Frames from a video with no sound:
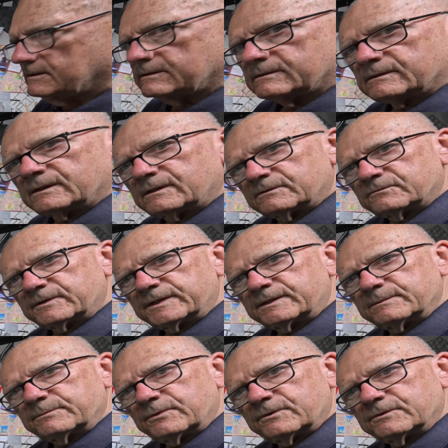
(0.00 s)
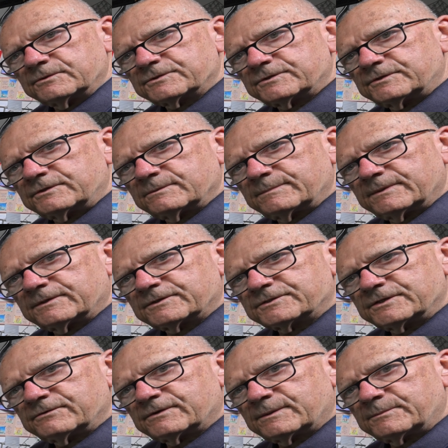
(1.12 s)
I'll, I'll recompose and you'll be able to
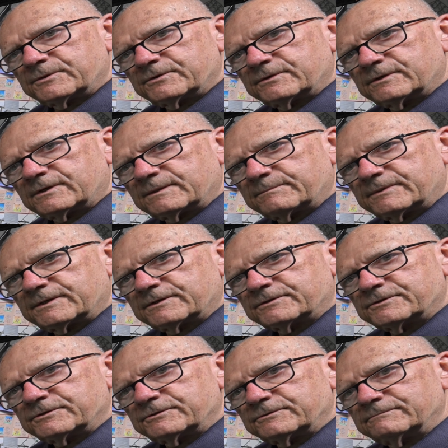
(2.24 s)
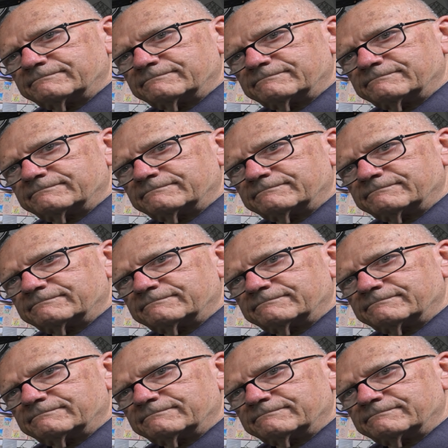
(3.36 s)
see what I'm doing a lot better too.